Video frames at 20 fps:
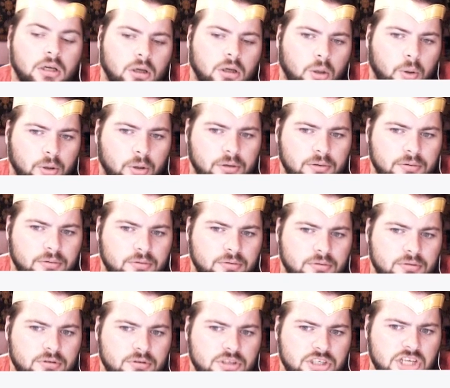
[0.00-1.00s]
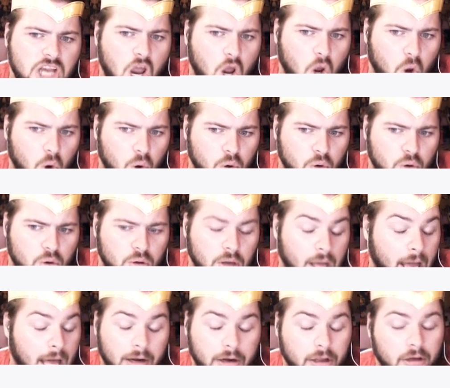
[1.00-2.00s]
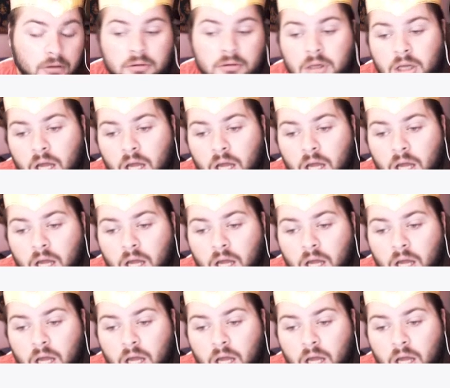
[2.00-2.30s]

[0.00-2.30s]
or Geo, I don't know.